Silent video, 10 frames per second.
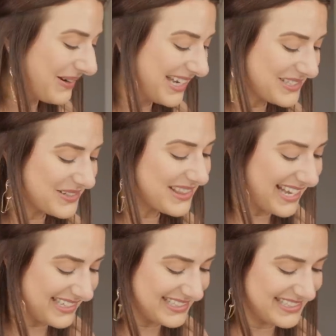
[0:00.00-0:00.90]
okay, so
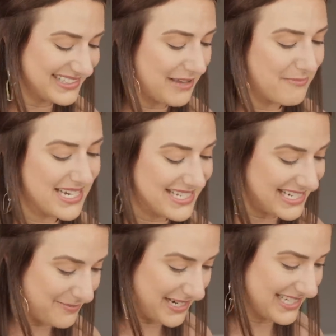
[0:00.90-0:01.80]
that is my
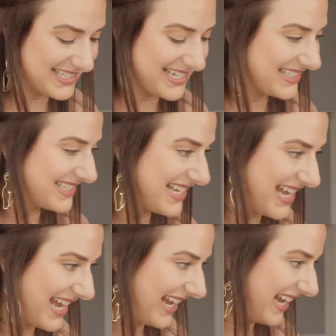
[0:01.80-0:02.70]

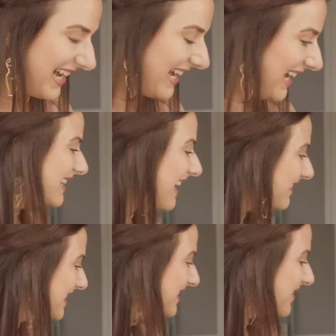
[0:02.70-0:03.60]
teabox.ca.
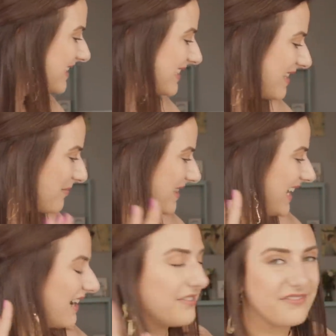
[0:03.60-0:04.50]
Now let's go into
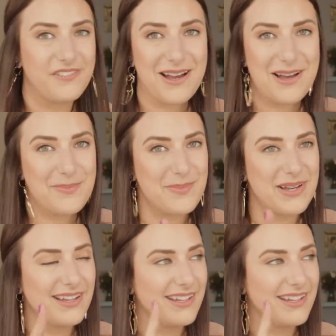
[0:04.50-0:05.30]
something from